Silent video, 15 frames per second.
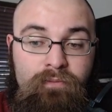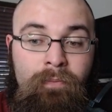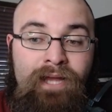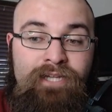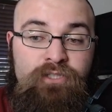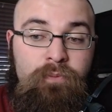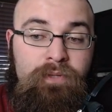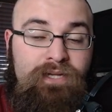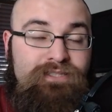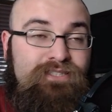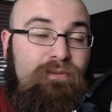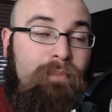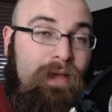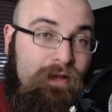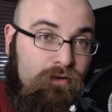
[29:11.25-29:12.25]
the matchup against
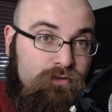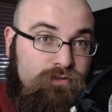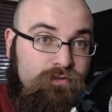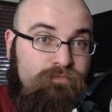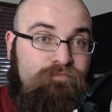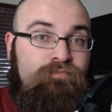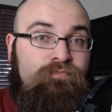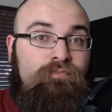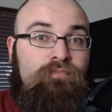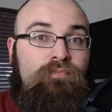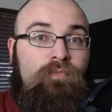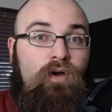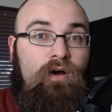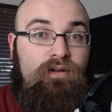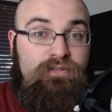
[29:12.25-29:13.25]
the Bengals
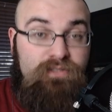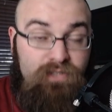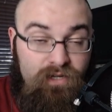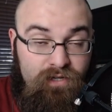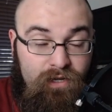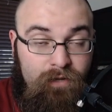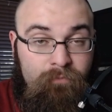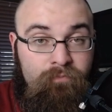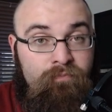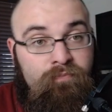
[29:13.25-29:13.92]
on Sunday,